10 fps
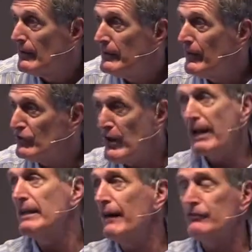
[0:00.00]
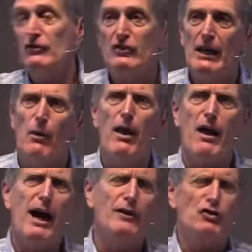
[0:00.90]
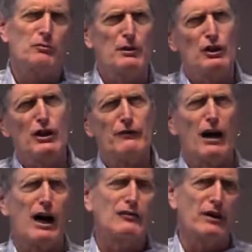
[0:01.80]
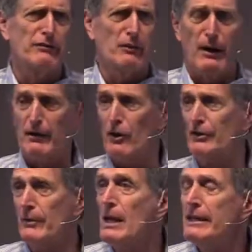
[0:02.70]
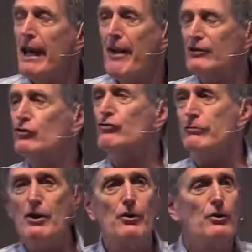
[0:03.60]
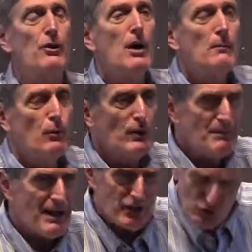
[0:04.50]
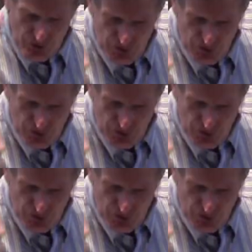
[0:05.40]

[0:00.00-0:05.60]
It's not enough just to say, well, I just believe God's everywhere at all times. Yeah, that's true. But what about in your